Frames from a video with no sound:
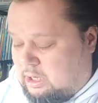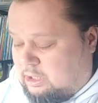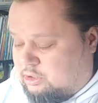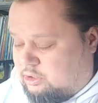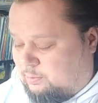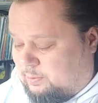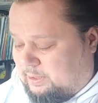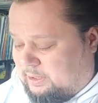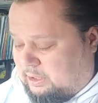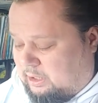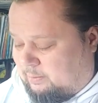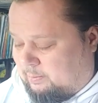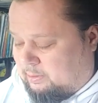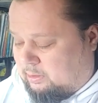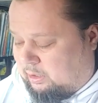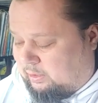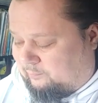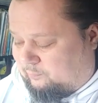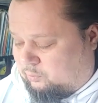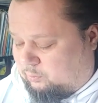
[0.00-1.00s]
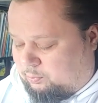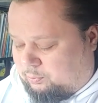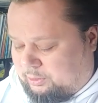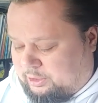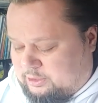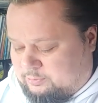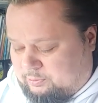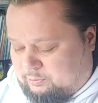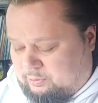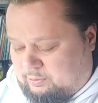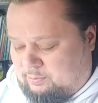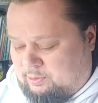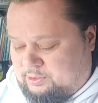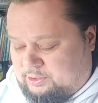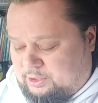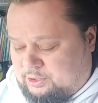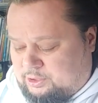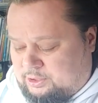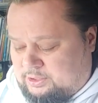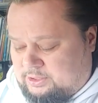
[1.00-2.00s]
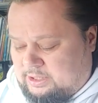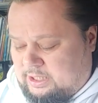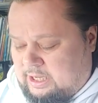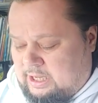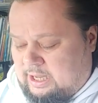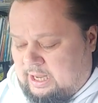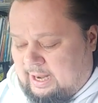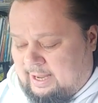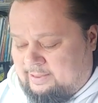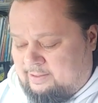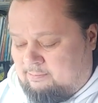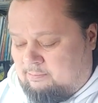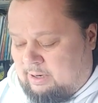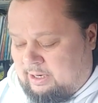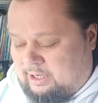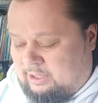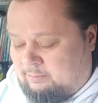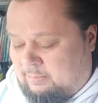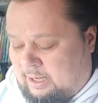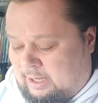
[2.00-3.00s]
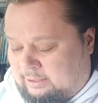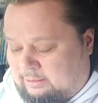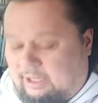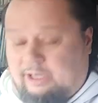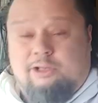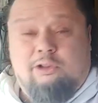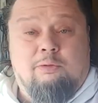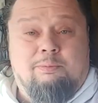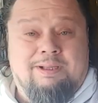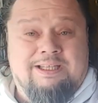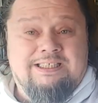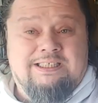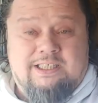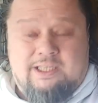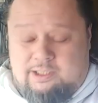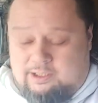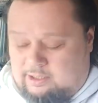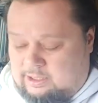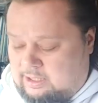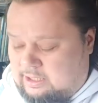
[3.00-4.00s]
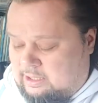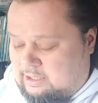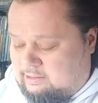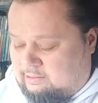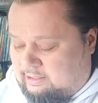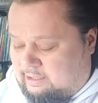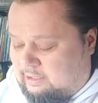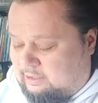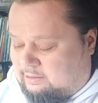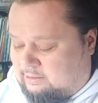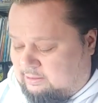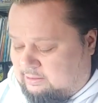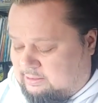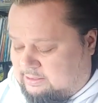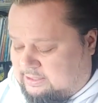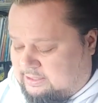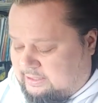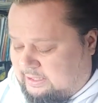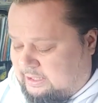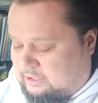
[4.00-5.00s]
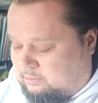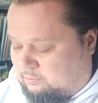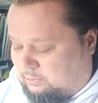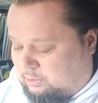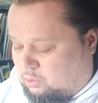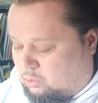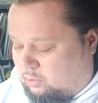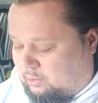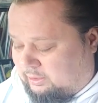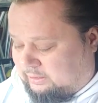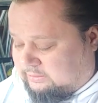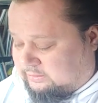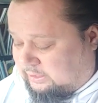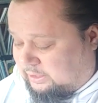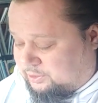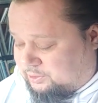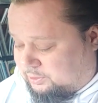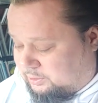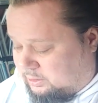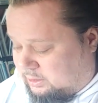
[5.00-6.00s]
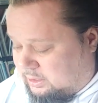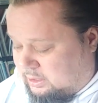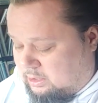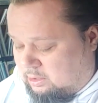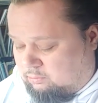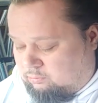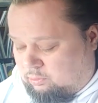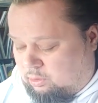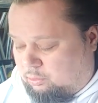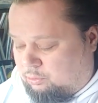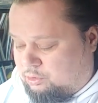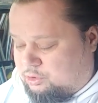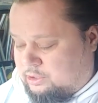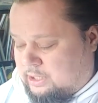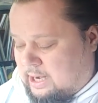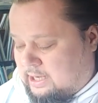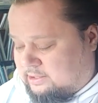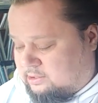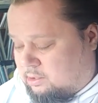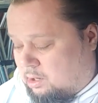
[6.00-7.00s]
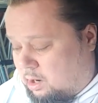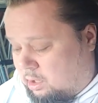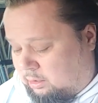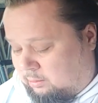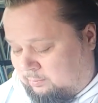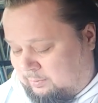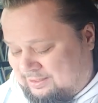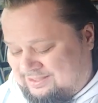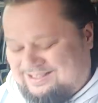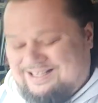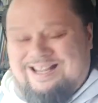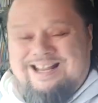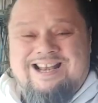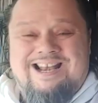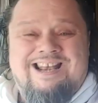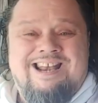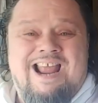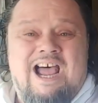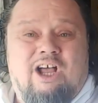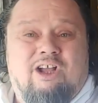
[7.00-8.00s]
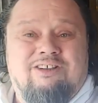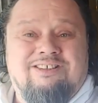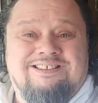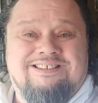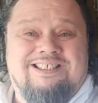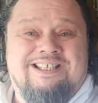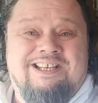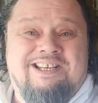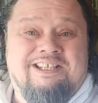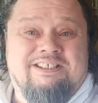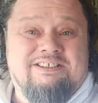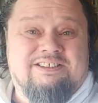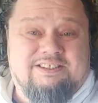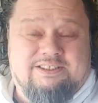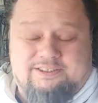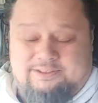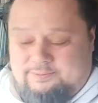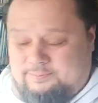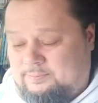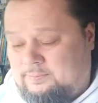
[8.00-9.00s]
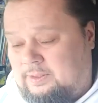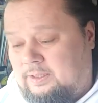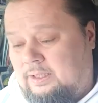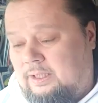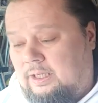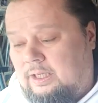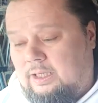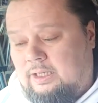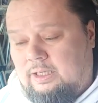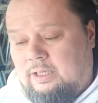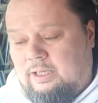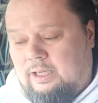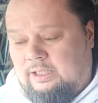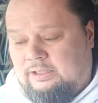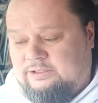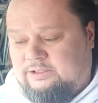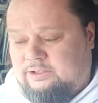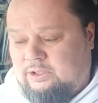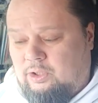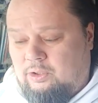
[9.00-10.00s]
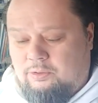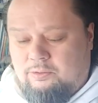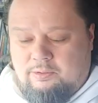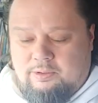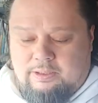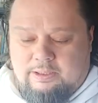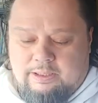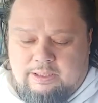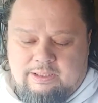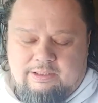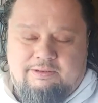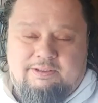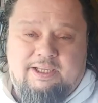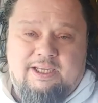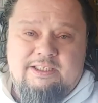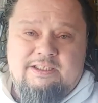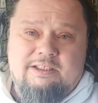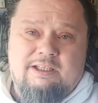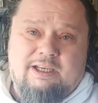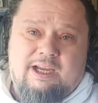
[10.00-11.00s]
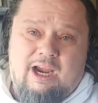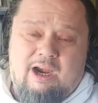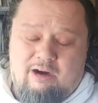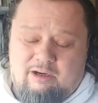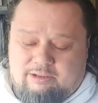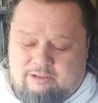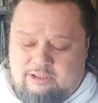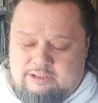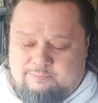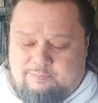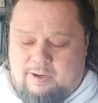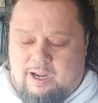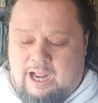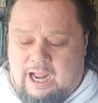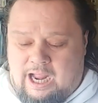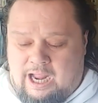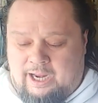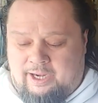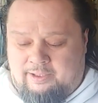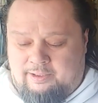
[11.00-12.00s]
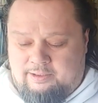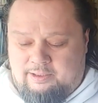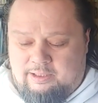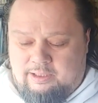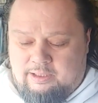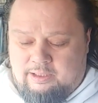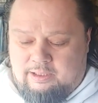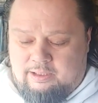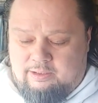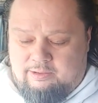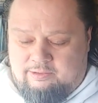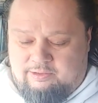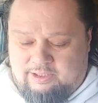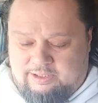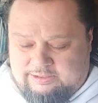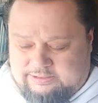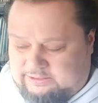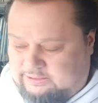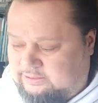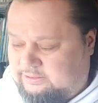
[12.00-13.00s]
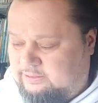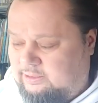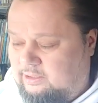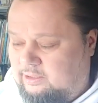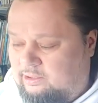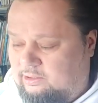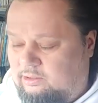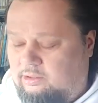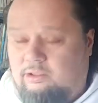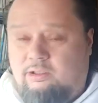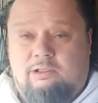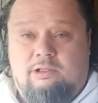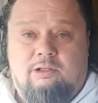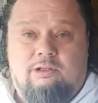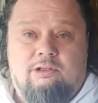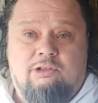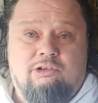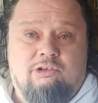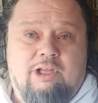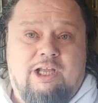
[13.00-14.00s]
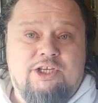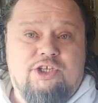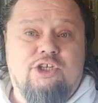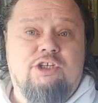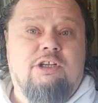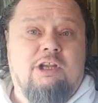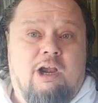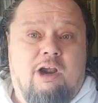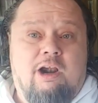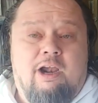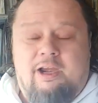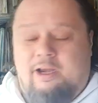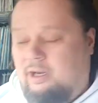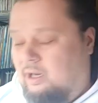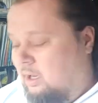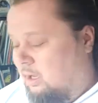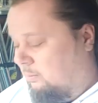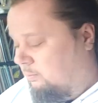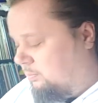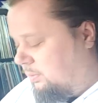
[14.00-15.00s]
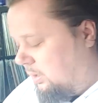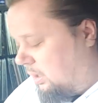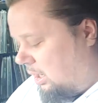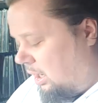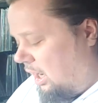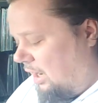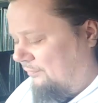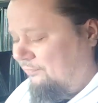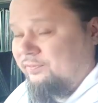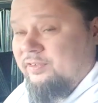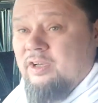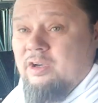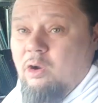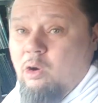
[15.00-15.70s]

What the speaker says: to become an artful bridge between musicians and the money men like Lubinsky needed to see at a recording session, wrote jazz columnist Nels Nilsson. And so these are the characters behind this legendary but often